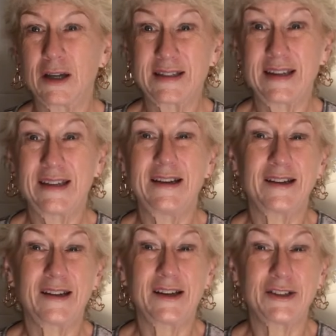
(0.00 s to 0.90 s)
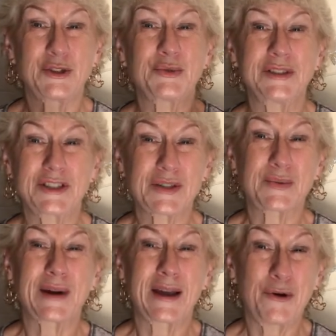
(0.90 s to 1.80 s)
not taking a lunch, which is
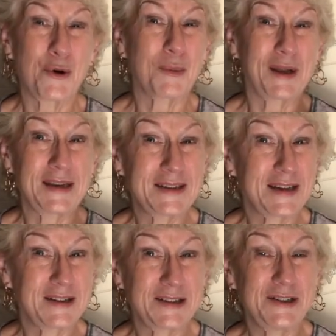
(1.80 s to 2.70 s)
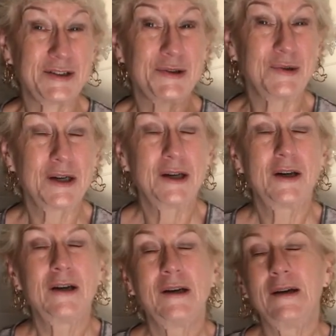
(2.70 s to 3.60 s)
what I normally tend to do.
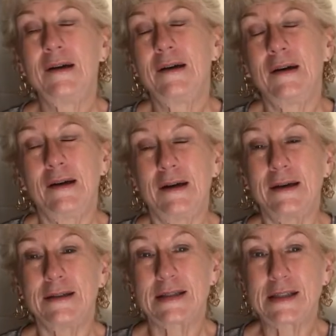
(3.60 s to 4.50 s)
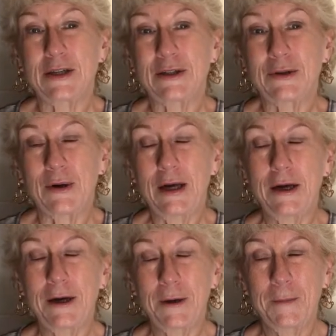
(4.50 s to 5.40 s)
And so,
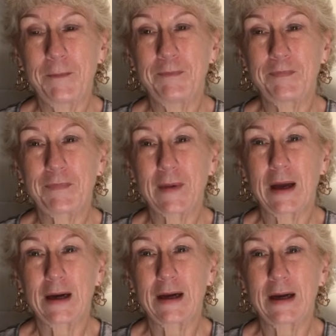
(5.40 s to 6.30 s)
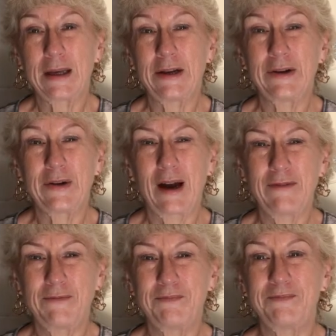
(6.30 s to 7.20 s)
you know, I